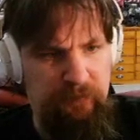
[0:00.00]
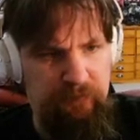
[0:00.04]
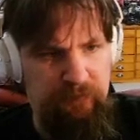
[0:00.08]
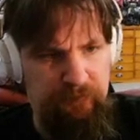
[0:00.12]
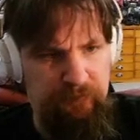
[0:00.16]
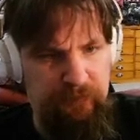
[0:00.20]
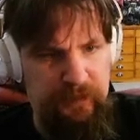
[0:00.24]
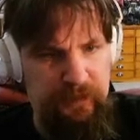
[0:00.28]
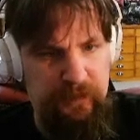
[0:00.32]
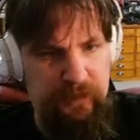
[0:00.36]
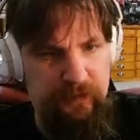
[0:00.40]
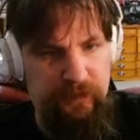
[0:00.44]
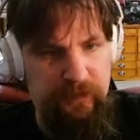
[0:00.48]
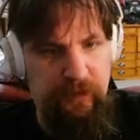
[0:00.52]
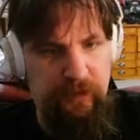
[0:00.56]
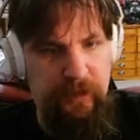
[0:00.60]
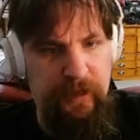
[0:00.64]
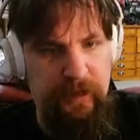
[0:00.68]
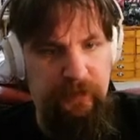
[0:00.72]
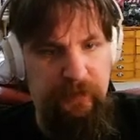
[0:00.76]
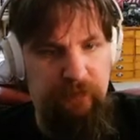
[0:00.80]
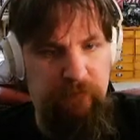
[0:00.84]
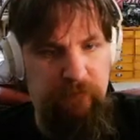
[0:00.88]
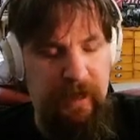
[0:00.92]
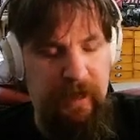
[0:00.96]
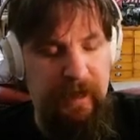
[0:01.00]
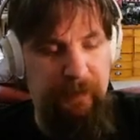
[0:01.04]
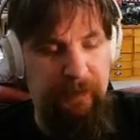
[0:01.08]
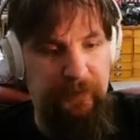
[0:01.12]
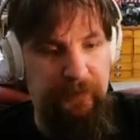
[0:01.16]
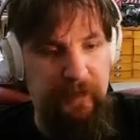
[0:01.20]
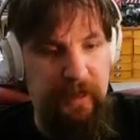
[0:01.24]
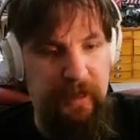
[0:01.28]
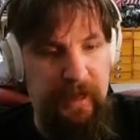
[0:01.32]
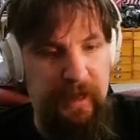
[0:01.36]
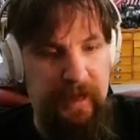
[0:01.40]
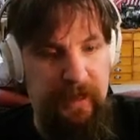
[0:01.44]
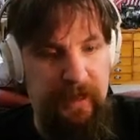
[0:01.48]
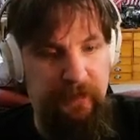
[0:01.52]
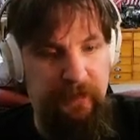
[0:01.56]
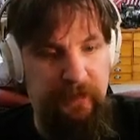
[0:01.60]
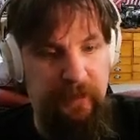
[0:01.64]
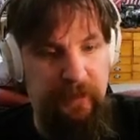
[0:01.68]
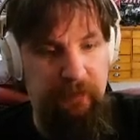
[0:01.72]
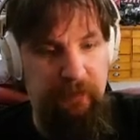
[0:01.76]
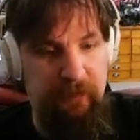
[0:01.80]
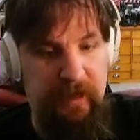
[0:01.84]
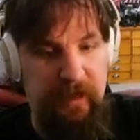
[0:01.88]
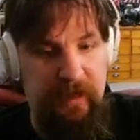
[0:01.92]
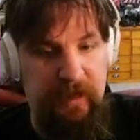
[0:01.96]
I'll go ahead and grab the
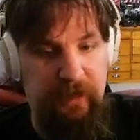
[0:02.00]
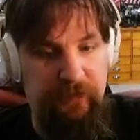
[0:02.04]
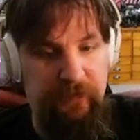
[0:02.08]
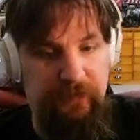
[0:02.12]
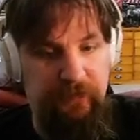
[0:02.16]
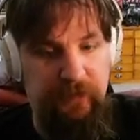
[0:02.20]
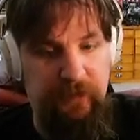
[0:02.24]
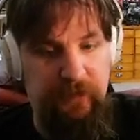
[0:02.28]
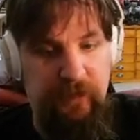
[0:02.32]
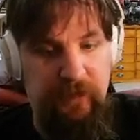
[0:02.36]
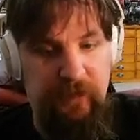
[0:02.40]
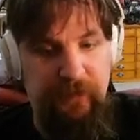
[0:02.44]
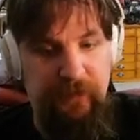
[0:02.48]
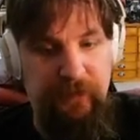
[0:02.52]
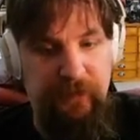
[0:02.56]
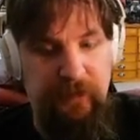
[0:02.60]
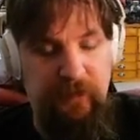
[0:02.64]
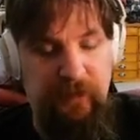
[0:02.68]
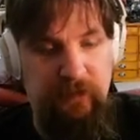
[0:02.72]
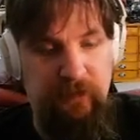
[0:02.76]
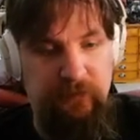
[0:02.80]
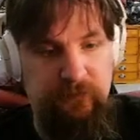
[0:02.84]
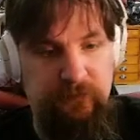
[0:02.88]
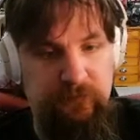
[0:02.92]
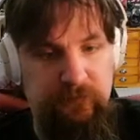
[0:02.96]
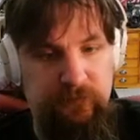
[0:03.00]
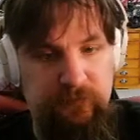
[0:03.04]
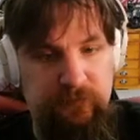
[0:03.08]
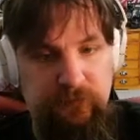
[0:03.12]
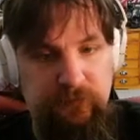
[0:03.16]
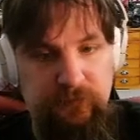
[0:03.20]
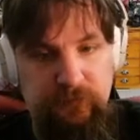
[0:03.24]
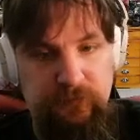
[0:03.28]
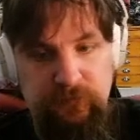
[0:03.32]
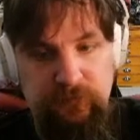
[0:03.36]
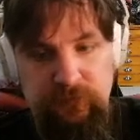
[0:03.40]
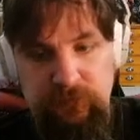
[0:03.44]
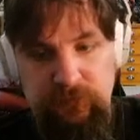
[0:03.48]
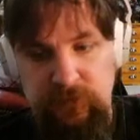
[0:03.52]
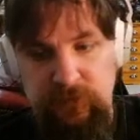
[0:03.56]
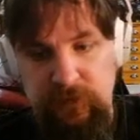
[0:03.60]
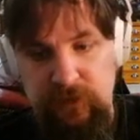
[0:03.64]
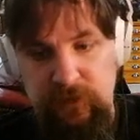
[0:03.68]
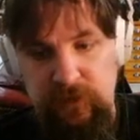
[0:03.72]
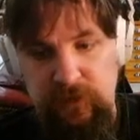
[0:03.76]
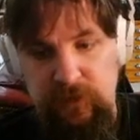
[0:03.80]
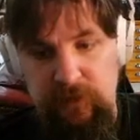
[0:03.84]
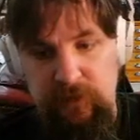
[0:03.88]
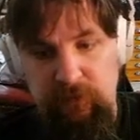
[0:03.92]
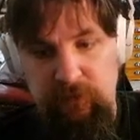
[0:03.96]
handgun magazine on there.
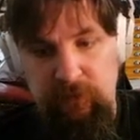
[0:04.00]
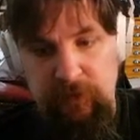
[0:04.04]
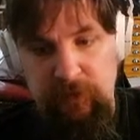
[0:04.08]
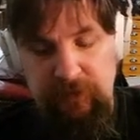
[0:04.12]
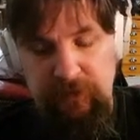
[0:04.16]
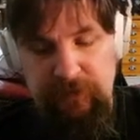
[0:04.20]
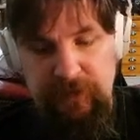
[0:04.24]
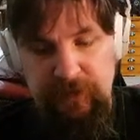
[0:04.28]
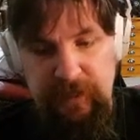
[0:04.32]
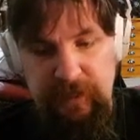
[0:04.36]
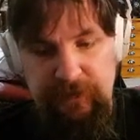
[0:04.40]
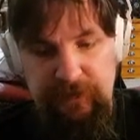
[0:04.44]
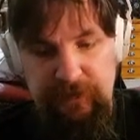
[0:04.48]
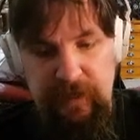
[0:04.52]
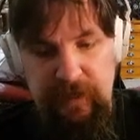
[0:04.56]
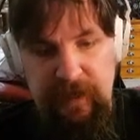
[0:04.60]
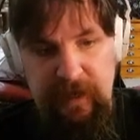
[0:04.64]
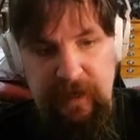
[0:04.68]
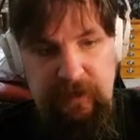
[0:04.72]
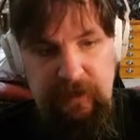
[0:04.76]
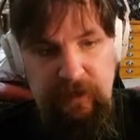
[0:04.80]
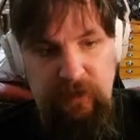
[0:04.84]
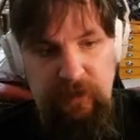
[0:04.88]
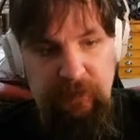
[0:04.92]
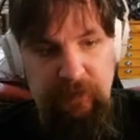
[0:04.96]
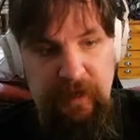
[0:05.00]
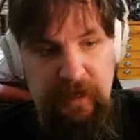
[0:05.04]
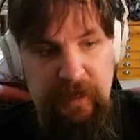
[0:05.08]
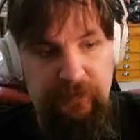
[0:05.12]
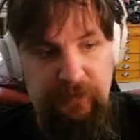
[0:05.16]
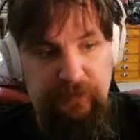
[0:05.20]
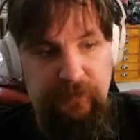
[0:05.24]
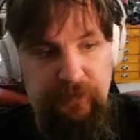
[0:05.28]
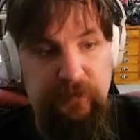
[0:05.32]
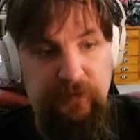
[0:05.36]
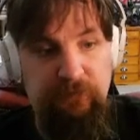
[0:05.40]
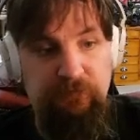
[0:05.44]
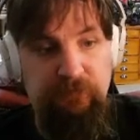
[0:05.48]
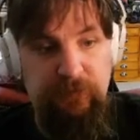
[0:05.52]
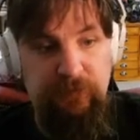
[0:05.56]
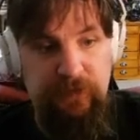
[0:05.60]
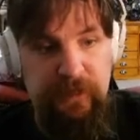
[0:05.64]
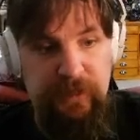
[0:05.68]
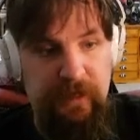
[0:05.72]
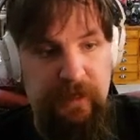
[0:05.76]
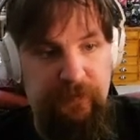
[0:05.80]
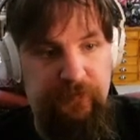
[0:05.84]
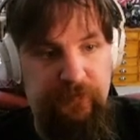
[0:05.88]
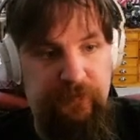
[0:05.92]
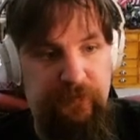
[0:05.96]
Will you take the handgun magazine?
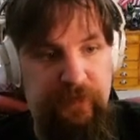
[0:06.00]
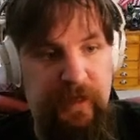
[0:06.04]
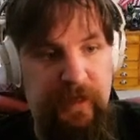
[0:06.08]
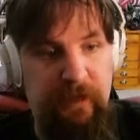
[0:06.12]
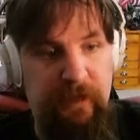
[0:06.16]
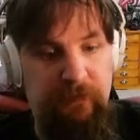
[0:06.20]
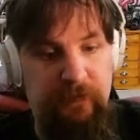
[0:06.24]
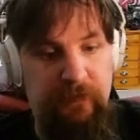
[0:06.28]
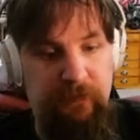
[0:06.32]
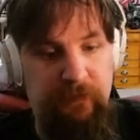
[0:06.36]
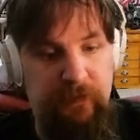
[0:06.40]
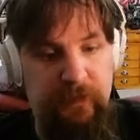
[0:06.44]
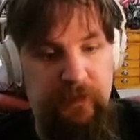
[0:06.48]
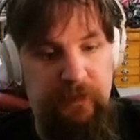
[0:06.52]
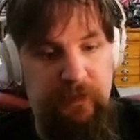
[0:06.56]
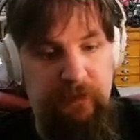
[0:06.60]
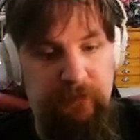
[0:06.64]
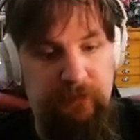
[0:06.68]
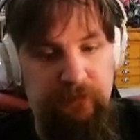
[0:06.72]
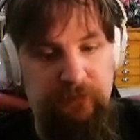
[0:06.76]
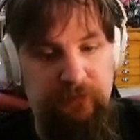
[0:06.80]
Yes, that we will.